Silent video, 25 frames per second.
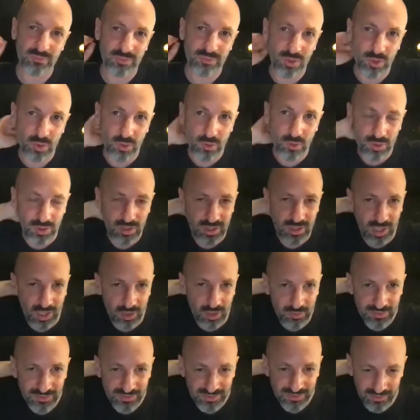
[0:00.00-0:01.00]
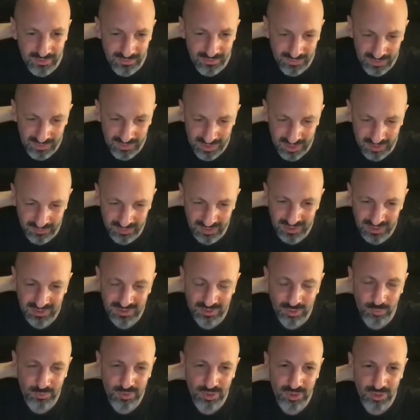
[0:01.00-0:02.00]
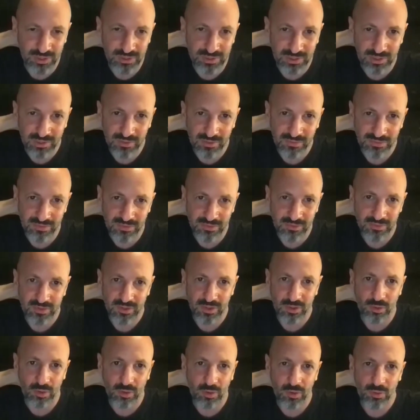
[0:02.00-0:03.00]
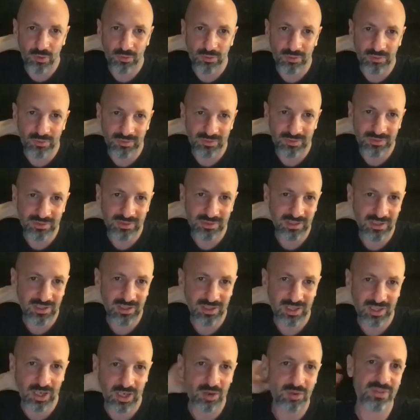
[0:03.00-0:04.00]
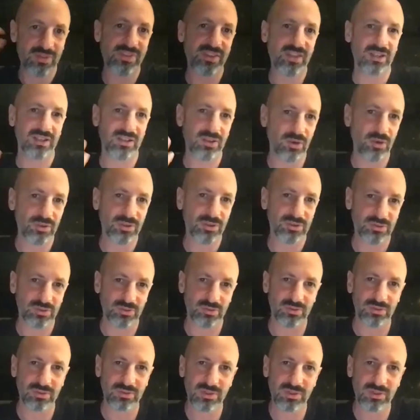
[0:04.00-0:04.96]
local currencies and giving communities their own currency in order to